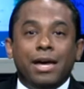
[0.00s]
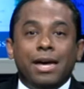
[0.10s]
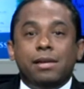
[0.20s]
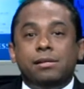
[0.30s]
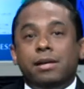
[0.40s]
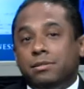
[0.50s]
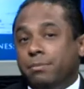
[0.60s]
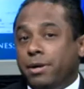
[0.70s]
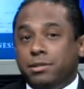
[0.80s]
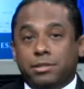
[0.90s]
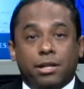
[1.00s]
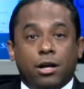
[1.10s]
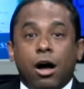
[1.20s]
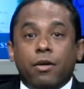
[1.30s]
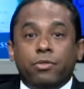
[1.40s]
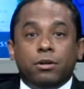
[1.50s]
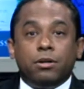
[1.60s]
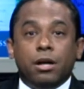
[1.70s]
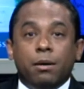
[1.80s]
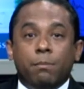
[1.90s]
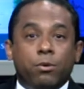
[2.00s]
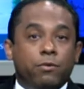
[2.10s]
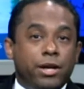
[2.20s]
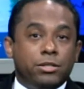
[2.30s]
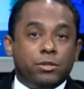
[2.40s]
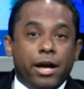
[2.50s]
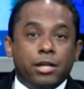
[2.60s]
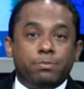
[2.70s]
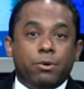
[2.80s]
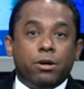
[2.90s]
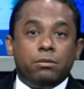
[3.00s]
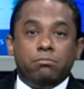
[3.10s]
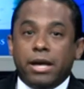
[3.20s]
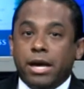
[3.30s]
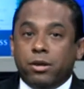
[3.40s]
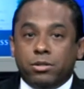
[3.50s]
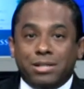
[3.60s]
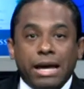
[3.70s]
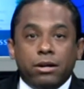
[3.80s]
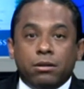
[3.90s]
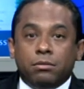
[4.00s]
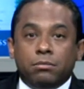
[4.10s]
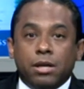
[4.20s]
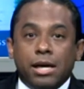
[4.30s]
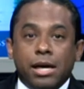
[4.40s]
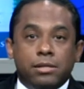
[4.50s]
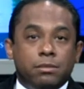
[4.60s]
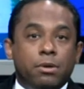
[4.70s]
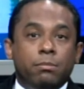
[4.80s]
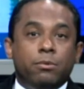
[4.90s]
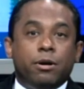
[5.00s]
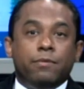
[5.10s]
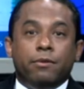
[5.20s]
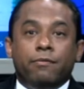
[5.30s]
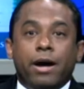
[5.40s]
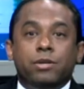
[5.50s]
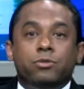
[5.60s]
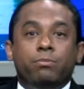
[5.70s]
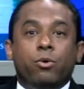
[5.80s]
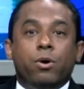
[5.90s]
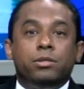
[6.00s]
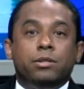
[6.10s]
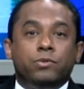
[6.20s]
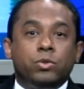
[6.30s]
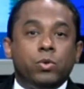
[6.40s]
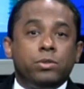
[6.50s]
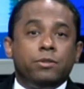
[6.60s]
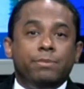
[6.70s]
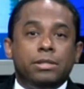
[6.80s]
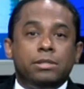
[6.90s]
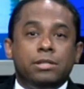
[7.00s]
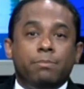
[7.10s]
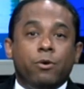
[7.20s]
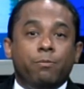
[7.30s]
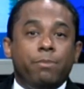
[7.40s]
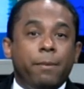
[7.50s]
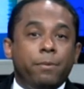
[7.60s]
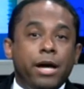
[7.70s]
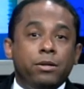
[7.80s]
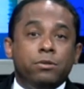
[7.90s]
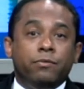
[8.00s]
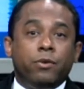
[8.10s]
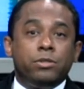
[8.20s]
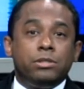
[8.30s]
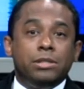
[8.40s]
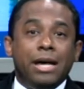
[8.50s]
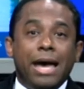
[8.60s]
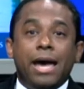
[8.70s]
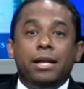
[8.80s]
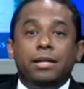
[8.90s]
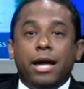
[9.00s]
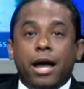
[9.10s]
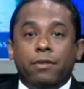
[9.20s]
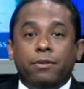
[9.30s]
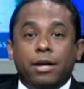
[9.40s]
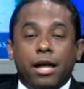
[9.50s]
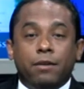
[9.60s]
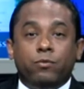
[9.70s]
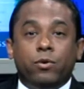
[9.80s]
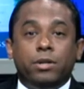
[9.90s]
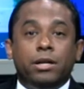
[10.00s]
he is a best-selling author, motivational expert, entertainer. He's a member of the advisory boards of schools of business at both Pepperdine University and California